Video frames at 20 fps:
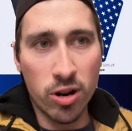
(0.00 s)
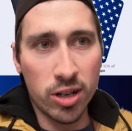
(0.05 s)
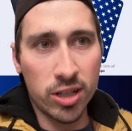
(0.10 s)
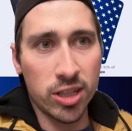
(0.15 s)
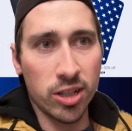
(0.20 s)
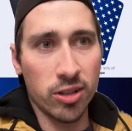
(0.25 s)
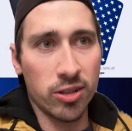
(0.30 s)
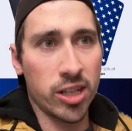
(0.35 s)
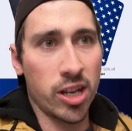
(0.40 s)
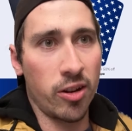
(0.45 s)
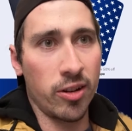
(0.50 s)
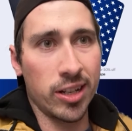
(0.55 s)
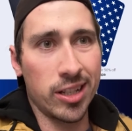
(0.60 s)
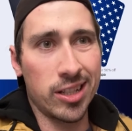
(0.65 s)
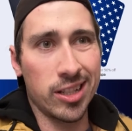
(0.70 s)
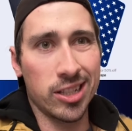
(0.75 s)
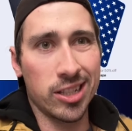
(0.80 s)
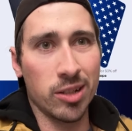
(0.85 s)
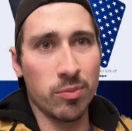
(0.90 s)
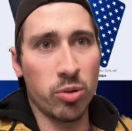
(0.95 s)
so it's going to
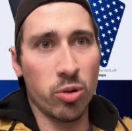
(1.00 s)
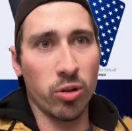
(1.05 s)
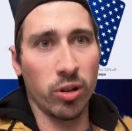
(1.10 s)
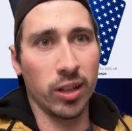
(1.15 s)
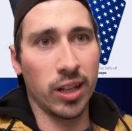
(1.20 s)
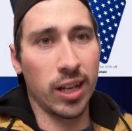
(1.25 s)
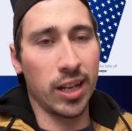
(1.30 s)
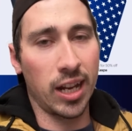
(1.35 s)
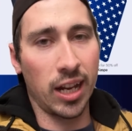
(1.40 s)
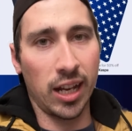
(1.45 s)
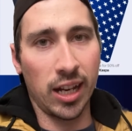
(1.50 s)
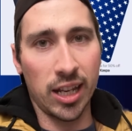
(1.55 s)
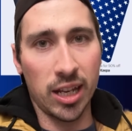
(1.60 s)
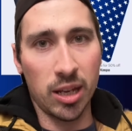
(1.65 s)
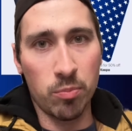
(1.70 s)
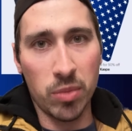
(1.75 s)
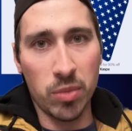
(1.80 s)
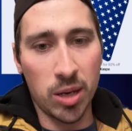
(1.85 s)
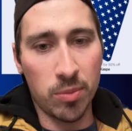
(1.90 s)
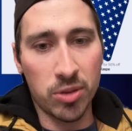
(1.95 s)
support like any
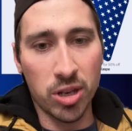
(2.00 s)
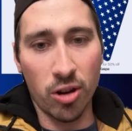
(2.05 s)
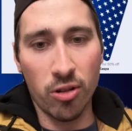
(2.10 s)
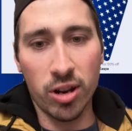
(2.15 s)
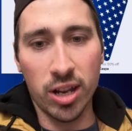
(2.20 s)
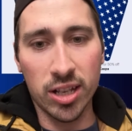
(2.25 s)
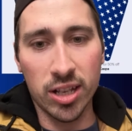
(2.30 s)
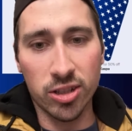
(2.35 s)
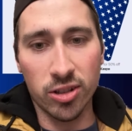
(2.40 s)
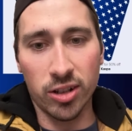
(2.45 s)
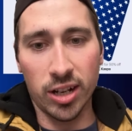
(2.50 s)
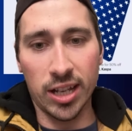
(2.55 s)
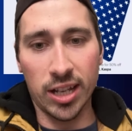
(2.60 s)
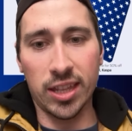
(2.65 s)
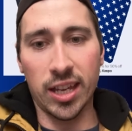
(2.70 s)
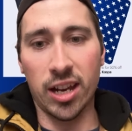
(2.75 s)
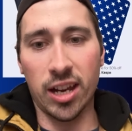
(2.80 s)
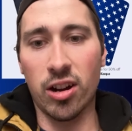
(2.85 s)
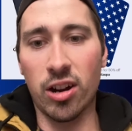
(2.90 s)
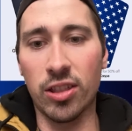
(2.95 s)
meme tokens or
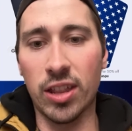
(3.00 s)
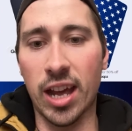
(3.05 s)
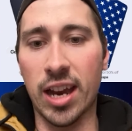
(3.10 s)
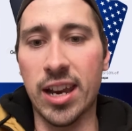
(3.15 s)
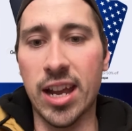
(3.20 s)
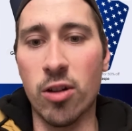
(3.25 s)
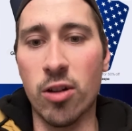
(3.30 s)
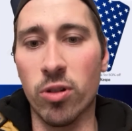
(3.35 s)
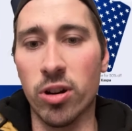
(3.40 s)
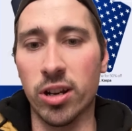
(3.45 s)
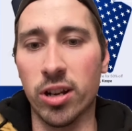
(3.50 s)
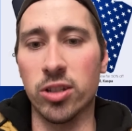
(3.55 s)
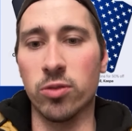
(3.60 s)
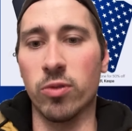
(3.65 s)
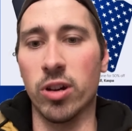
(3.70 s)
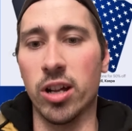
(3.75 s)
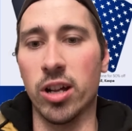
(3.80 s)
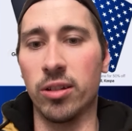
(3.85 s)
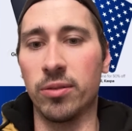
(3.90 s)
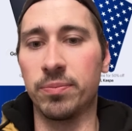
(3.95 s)
anything on that network as
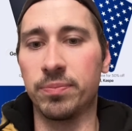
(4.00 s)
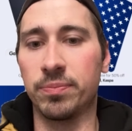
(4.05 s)
well.